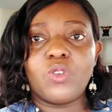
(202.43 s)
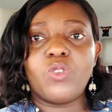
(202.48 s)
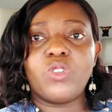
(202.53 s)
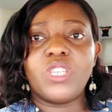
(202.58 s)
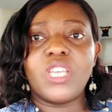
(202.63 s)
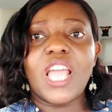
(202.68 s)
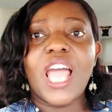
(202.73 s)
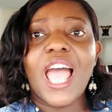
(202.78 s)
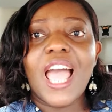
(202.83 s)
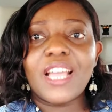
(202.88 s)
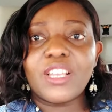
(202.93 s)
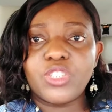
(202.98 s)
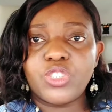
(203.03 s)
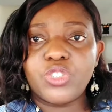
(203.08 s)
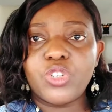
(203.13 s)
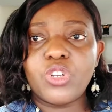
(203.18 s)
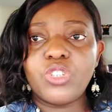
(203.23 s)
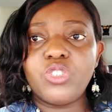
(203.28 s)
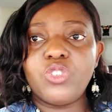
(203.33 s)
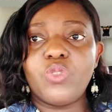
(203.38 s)
or the
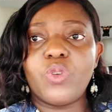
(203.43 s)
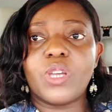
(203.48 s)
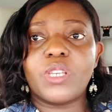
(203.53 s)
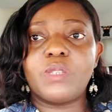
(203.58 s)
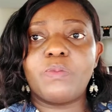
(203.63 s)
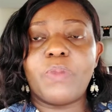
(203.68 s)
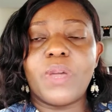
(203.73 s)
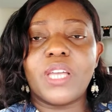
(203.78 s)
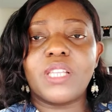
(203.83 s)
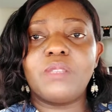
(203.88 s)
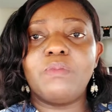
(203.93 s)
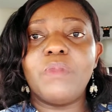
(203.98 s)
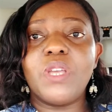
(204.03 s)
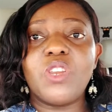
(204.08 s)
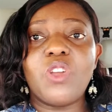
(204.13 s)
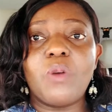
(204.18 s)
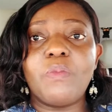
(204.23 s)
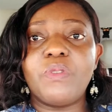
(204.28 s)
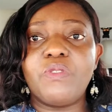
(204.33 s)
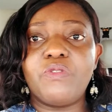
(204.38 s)
action you expect may
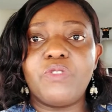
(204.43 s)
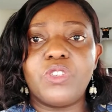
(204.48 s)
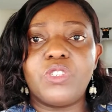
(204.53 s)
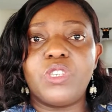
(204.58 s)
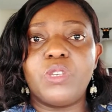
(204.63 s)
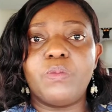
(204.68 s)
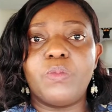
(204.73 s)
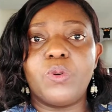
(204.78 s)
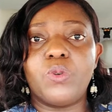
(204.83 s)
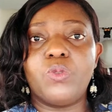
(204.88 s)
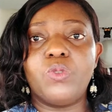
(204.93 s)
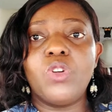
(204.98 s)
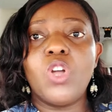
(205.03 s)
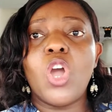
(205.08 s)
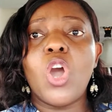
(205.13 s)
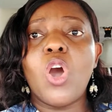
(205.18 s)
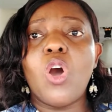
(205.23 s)
not be visible